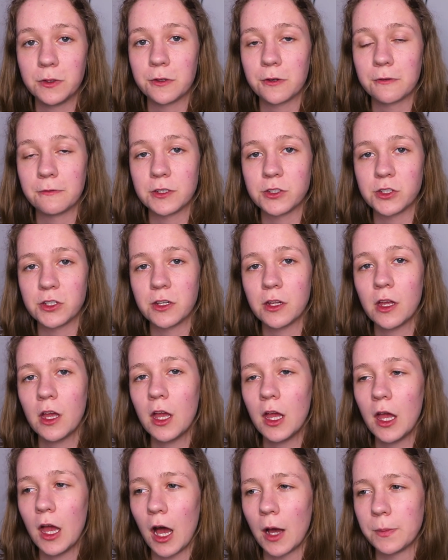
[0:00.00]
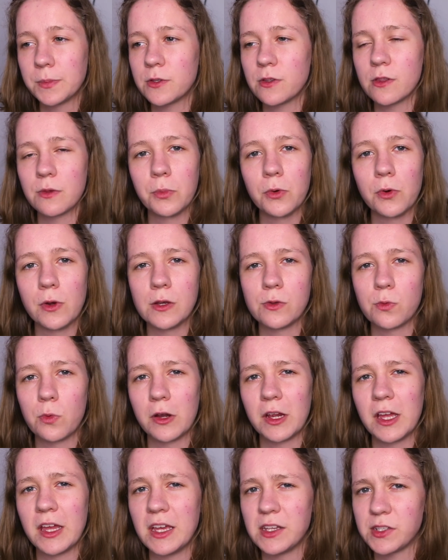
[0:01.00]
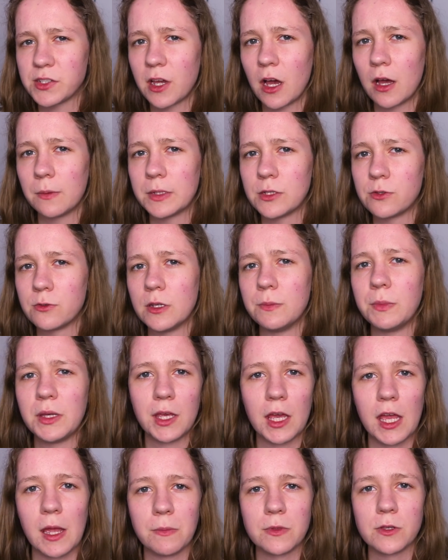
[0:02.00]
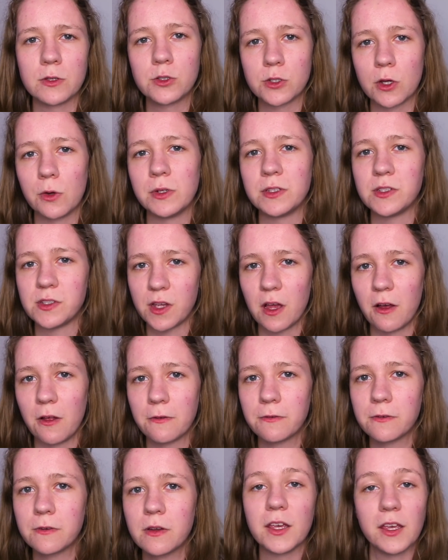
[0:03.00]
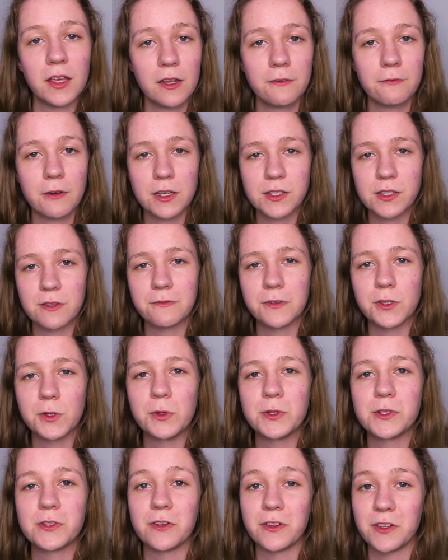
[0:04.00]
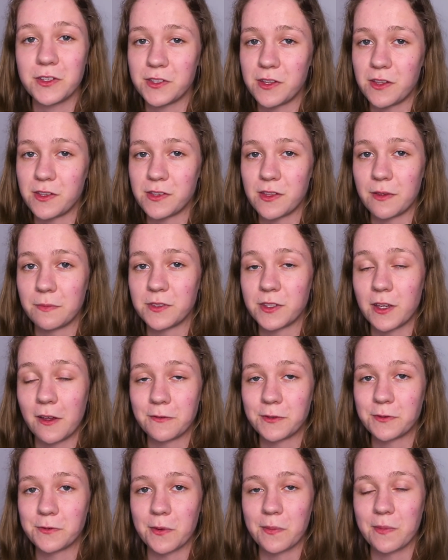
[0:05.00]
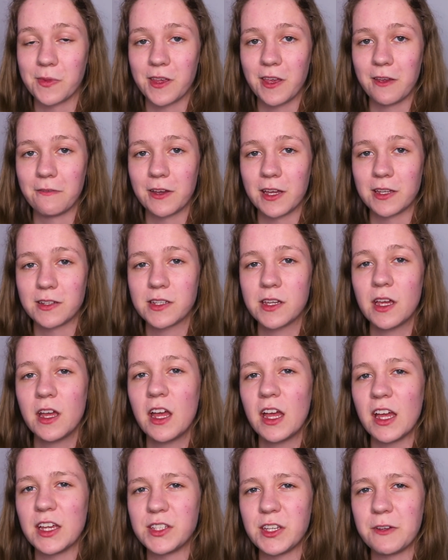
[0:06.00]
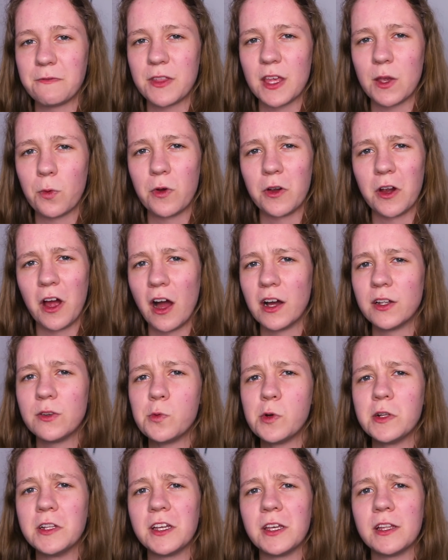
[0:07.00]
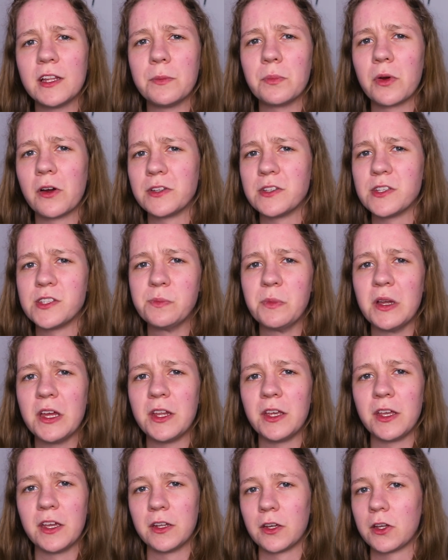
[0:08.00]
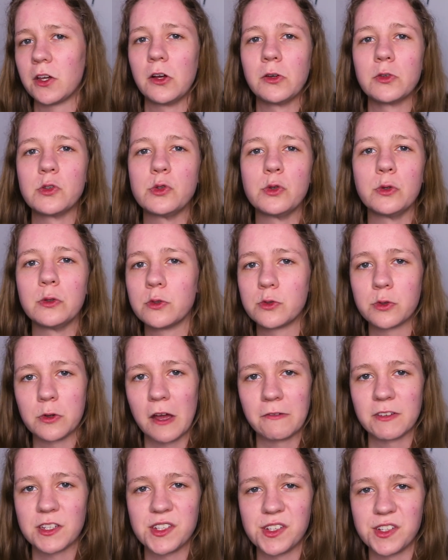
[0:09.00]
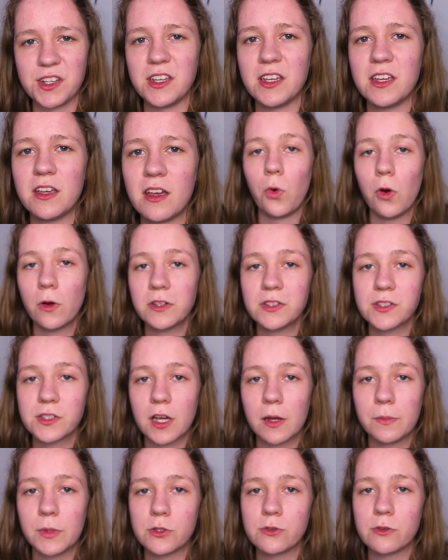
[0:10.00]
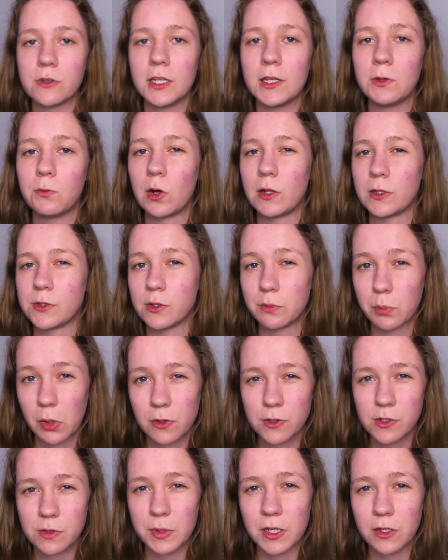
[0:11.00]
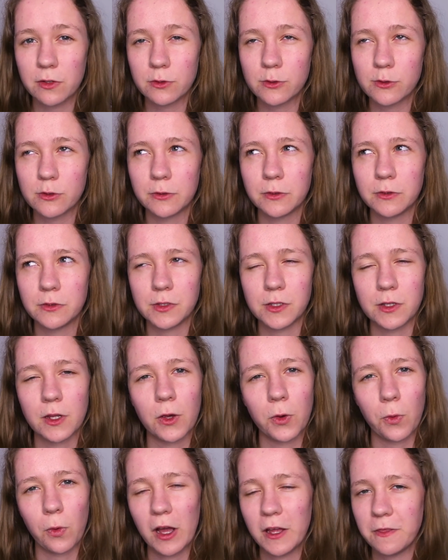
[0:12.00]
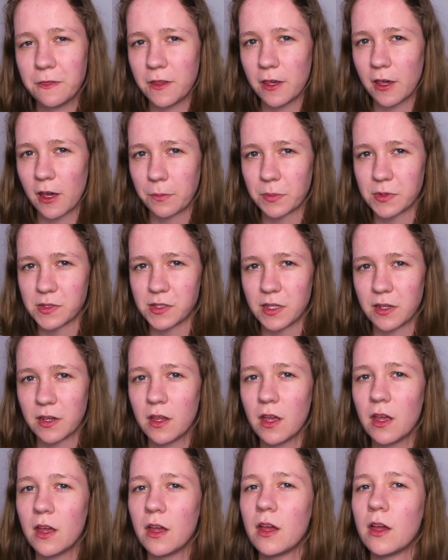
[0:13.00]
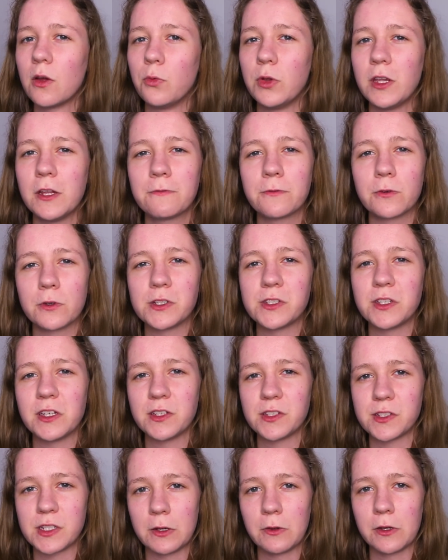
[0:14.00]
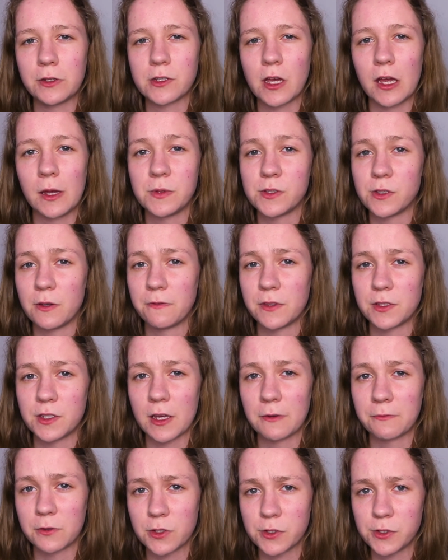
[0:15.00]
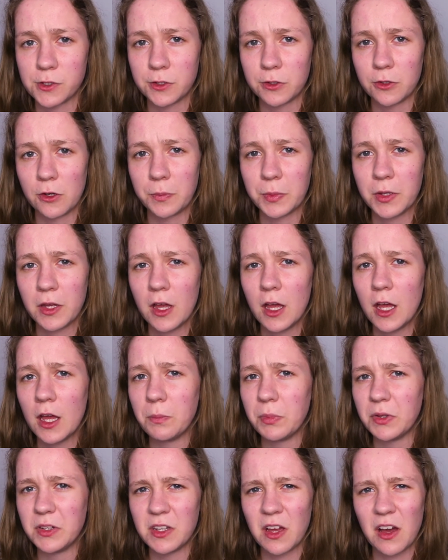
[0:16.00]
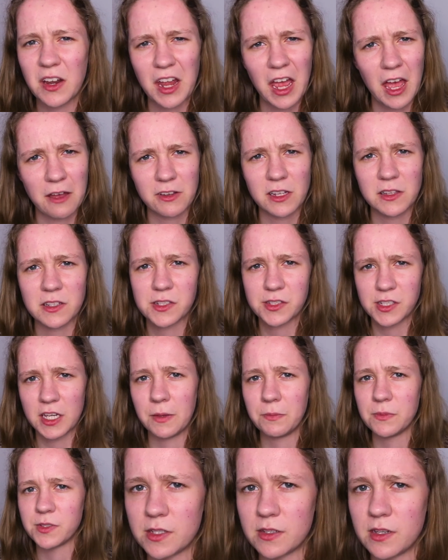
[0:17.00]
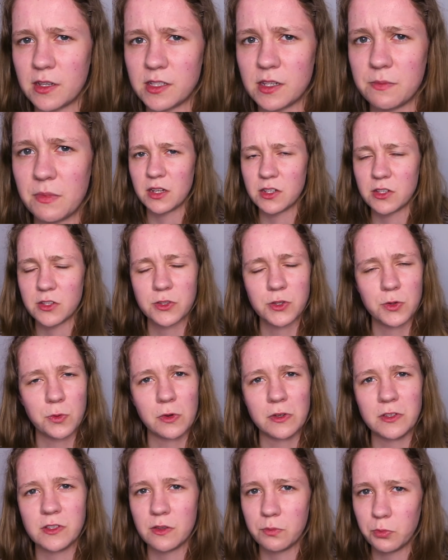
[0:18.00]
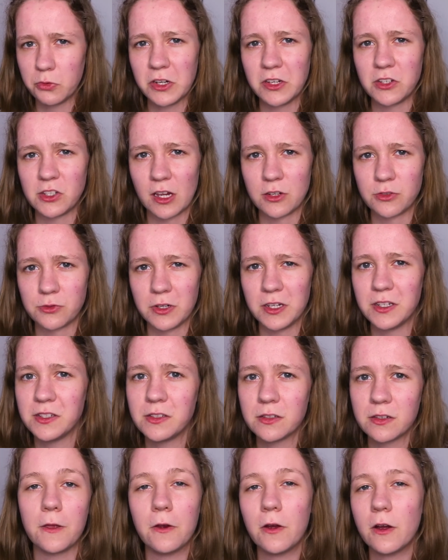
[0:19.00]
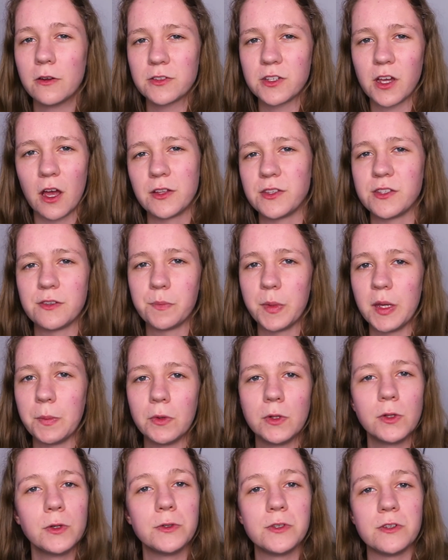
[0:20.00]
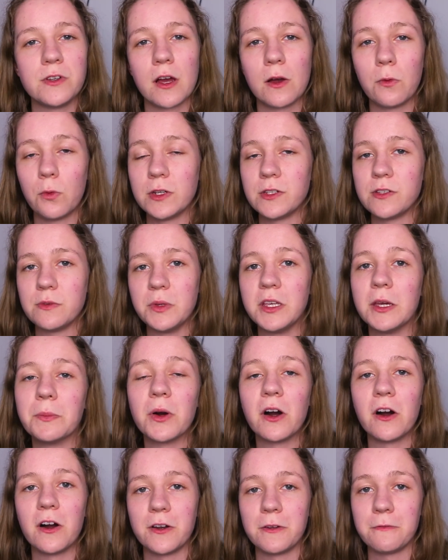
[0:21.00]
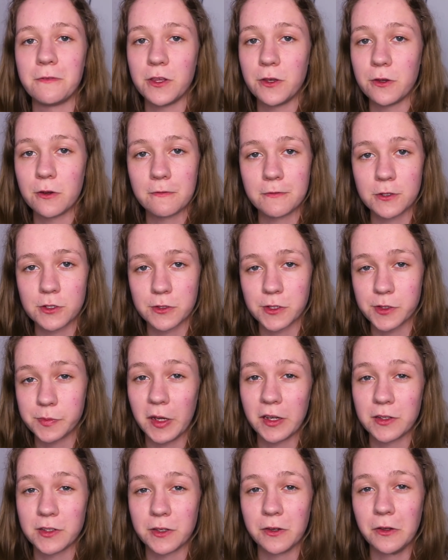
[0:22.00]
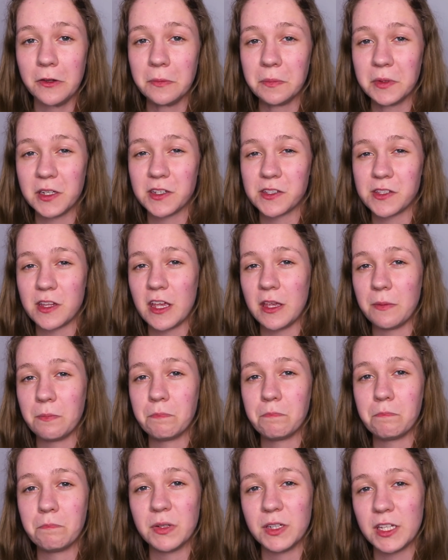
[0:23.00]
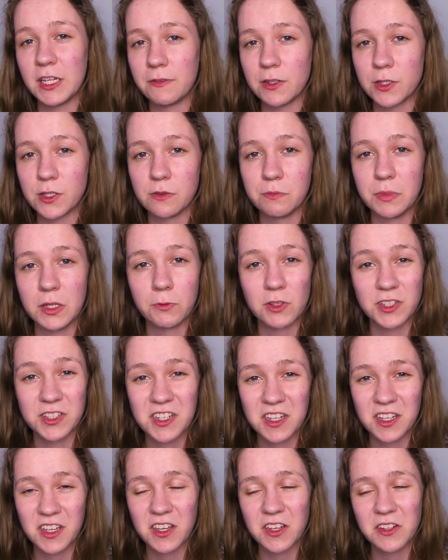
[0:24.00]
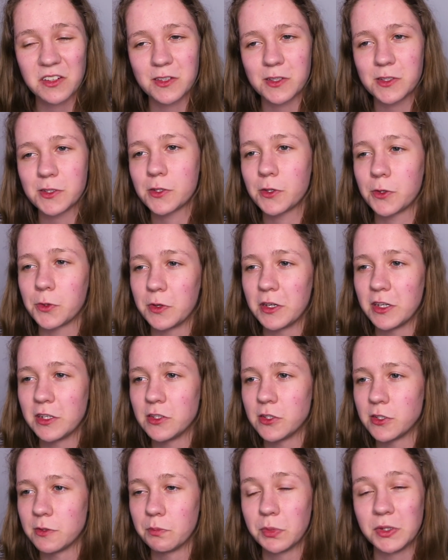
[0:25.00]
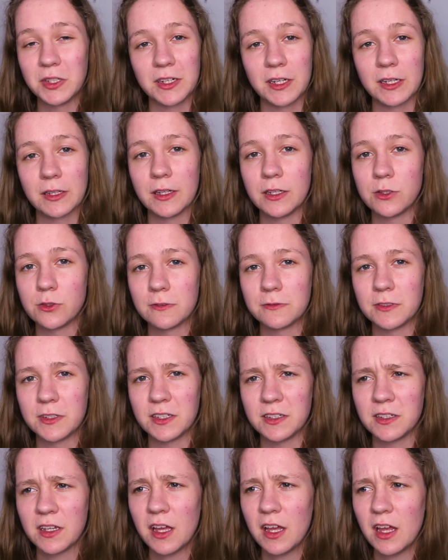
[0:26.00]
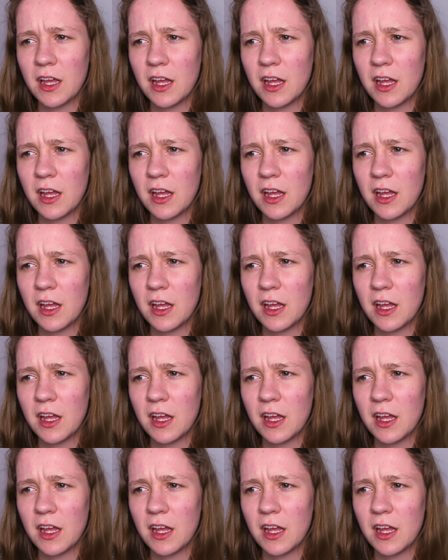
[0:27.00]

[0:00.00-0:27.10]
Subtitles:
Eurovision up to the point where his commentary became the show itself. He advised the viewers to distance themselves from the event, as if they were unwillingly participating in a cultural travesty. Wogan's commentary, while supposed to be neutral, did quite the opposite, reinforcing stereotypes of the diverse Europe, but not having the same sentiment towards the British entries. There are tons of people who do not want to be a part of the Eurovision spectacle because they believe it to be ridiculous, cringe, and politically driven, and